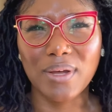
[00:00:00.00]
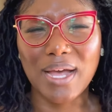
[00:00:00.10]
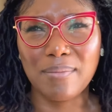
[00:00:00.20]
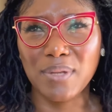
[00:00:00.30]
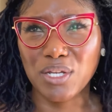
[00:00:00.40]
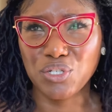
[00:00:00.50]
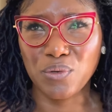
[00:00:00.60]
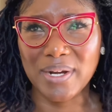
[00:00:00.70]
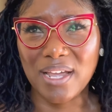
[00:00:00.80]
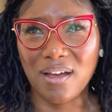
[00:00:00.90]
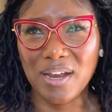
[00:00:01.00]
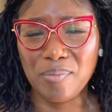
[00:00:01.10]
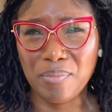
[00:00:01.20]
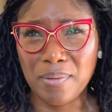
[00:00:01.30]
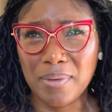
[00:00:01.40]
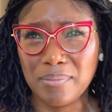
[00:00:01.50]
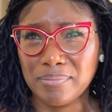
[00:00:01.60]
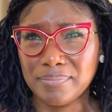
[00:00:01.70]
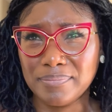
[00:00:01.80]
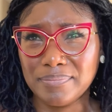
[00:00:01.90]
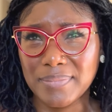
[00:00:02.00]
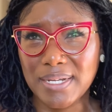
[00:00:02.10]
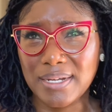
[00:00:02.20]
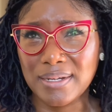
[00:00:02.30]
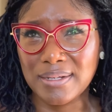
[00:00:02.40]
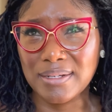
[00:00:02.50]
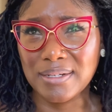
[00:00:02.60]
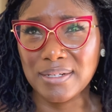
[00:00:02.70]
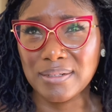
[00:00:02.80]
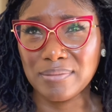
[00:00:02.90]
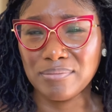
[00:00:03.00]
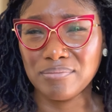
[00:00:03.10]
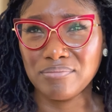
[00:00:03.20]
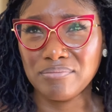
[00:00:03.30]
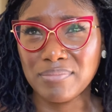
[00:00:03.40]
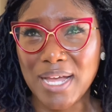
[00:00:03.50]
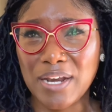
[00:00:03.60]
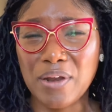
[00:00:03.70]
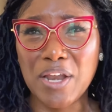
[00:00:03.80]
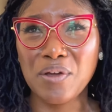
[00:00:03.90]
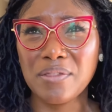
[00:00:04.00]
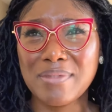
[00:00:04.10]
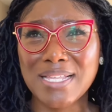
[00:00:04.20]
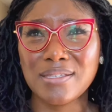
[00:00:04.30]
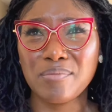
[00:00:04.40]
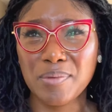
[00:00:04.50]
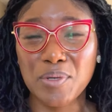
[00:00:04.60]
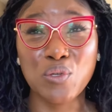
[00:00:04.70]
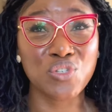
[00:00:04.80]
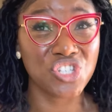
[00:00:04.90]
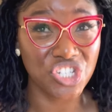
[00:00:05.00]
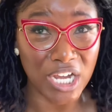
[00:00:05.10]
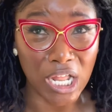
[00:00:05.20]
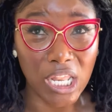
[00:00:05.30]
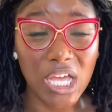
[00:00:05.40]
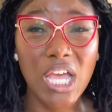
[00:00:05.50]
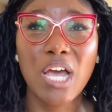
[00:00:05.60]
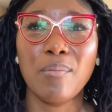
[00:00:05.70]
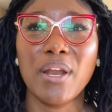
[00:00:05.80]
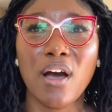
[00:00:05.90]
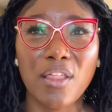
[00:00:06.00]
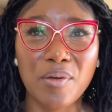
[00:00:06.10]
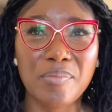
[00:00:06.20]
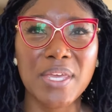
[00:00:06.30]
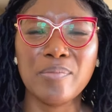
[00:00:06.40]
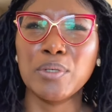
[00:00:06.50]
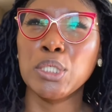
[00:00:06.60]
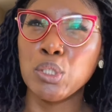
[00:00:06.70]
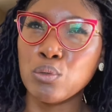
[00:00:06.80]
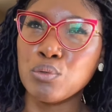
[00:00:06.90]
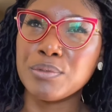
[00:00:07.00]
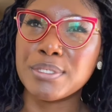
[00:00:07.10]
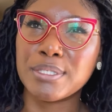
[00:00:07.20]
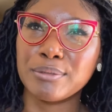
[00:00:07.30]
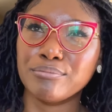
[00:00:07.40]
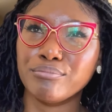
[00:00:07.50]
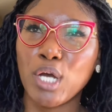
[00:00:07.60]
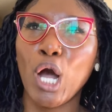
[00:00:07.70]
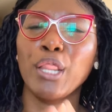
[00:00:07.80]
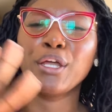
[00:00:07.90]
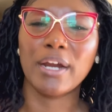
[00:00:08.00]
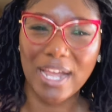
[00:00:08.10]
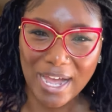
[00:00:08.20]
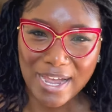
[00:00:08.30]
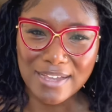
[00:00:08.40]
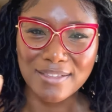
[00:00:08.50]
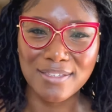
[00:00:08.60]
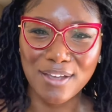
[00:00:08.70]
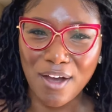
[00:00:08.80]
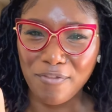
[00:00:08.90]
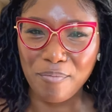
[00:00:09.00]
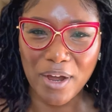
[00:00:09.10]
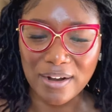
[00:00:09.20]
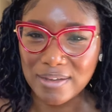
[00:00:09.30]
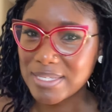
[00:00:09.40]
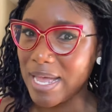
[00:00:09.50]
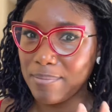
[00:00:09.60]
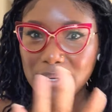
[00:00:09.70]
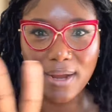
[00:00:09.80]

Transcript: I'm not sure what they call it. I know that some people use gel, but other people use other kinds of products. I